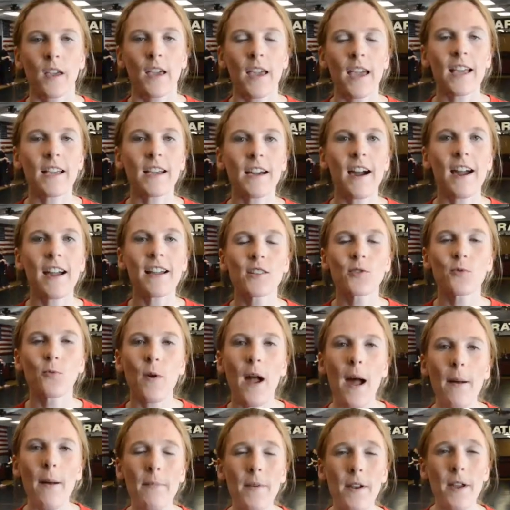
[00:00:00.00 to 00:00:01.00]
Hey guys,
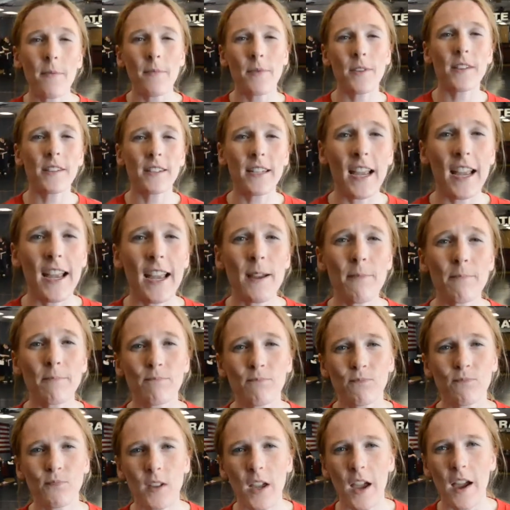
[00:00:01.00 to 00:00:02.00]
wrapping up the day.
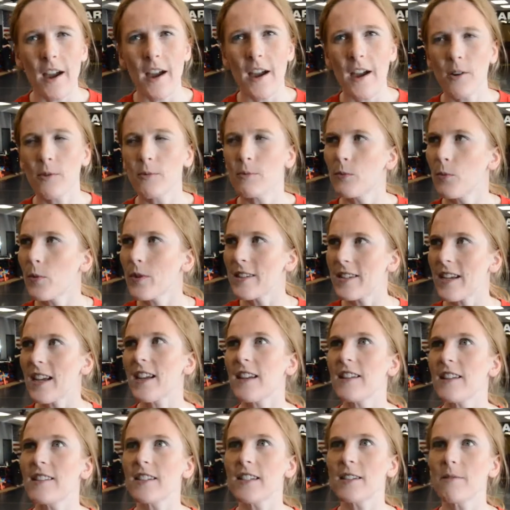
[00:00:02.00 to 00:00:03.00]
What
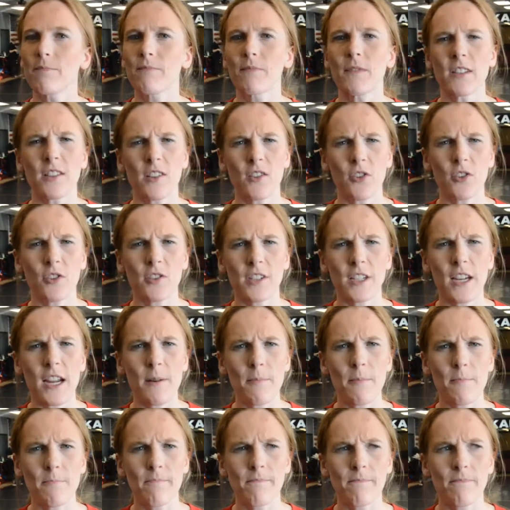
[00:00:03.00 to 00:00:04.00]
day is it? Is it
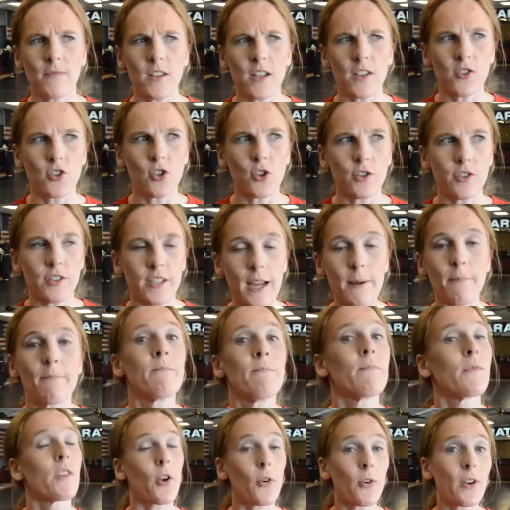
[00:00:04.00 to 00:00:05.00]
Thursday? Yes. It's Thursday.
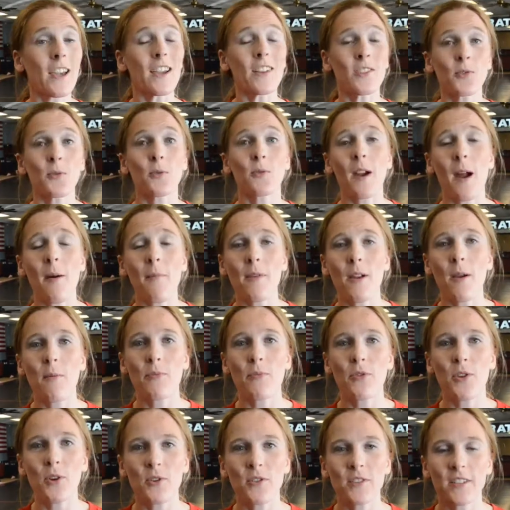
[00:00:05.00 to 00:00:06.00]
Okay, so we're wrapping up
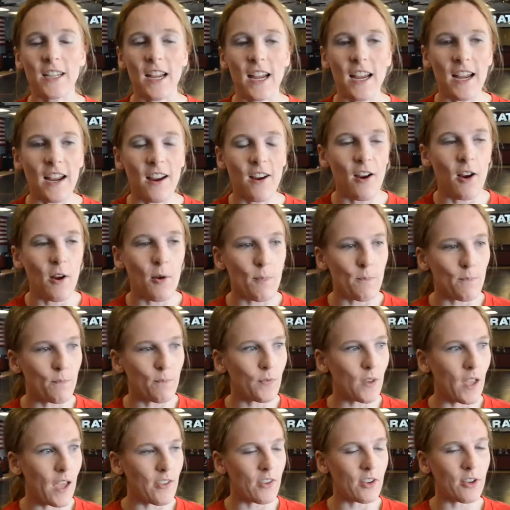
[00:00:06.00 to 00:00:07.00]
Thursday here
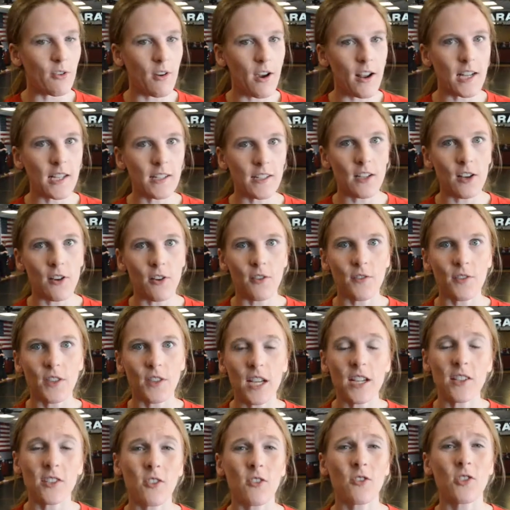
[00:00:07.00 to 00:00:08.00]
at the Karate Center.
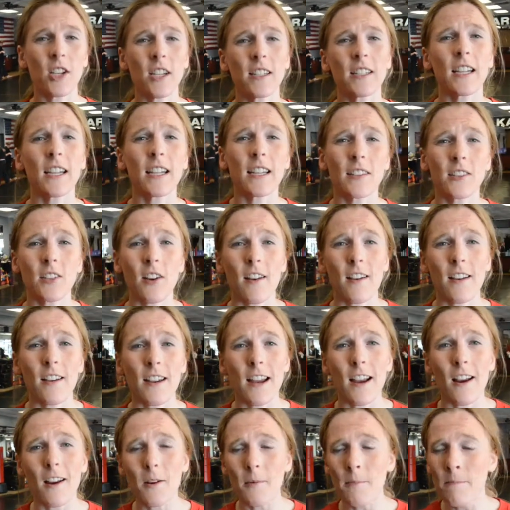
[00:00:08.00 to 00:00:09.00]
Things are just getting started
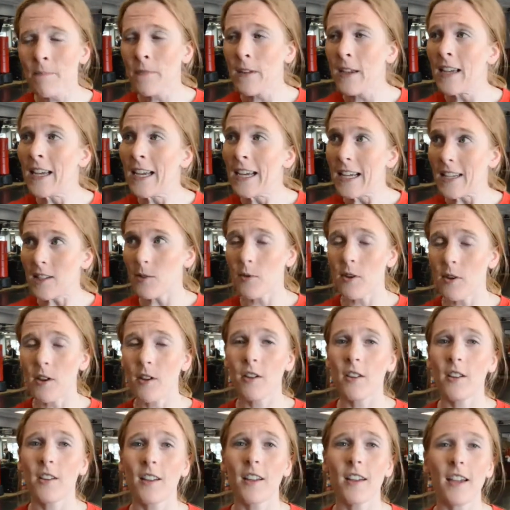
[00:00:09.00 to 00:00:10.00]
here. It's
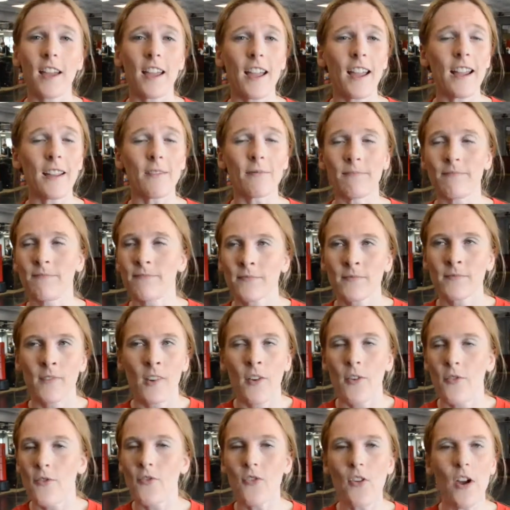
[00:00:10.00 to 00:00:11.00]
been a
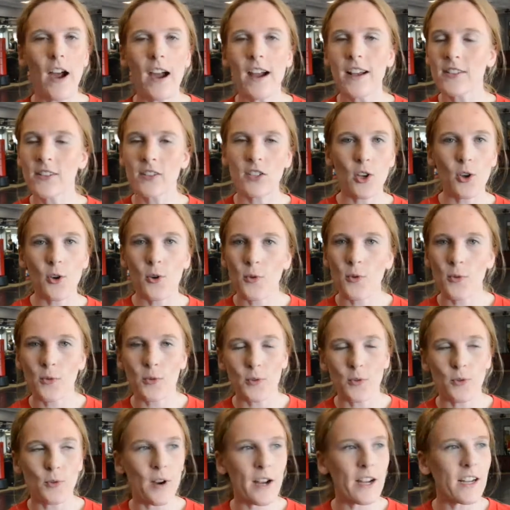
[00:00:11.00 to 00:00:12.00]
not so
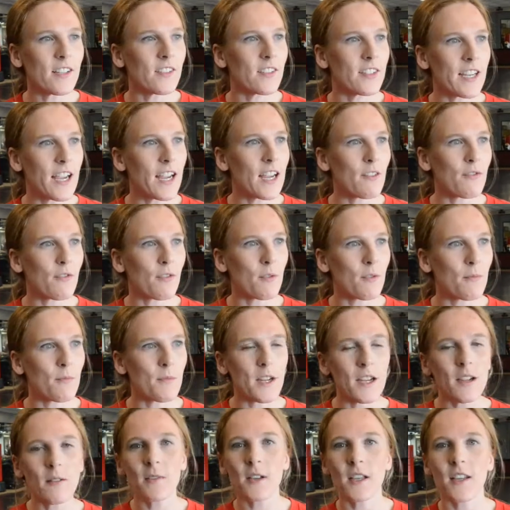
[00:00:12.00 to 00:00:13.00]
great day for
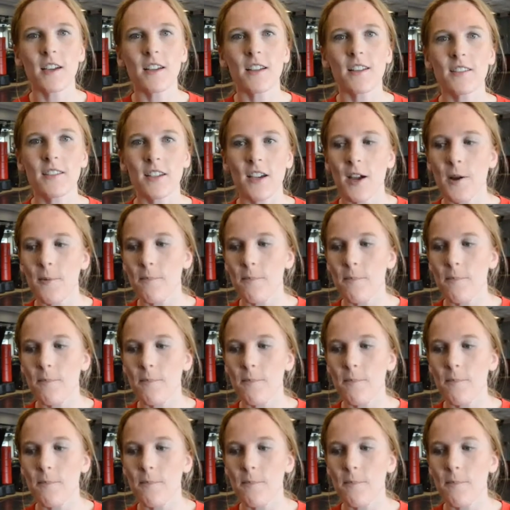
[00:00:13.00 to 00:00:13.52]
me because